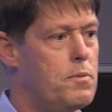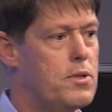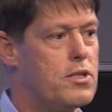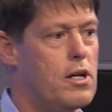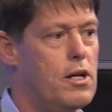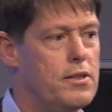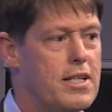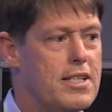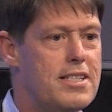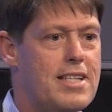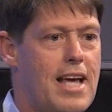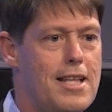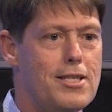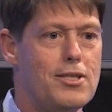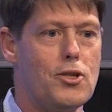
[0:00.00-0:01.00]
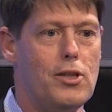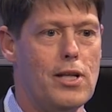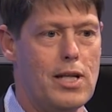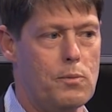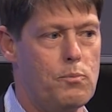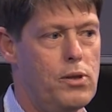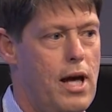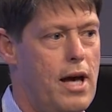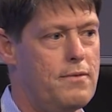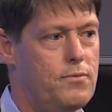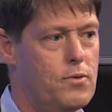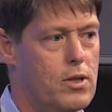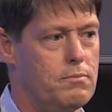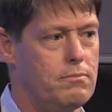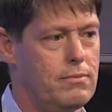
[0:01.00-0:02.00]
It's called the Sensolitic
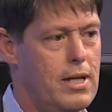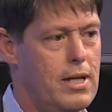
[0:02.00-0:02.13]
Platform.